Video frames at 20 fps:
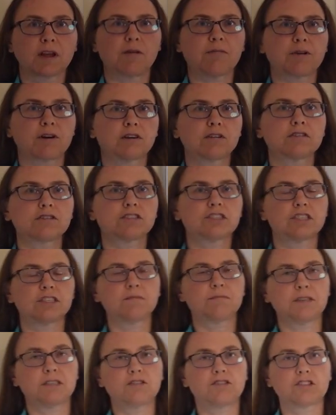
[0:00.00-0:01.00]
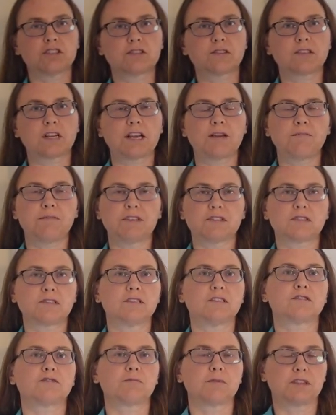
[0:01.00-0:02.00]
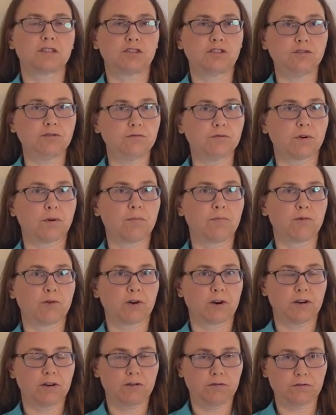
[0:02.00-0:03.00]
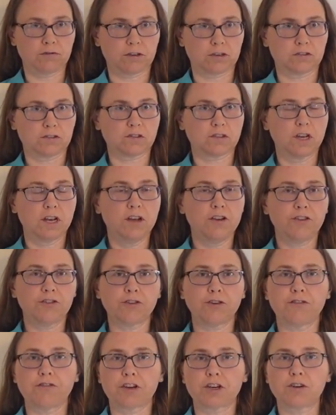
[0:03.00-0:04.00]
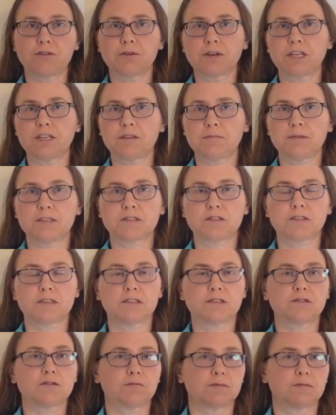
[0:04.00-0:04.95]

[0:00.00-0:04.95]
A partnership is just a business with two or more owners. So if you're going into business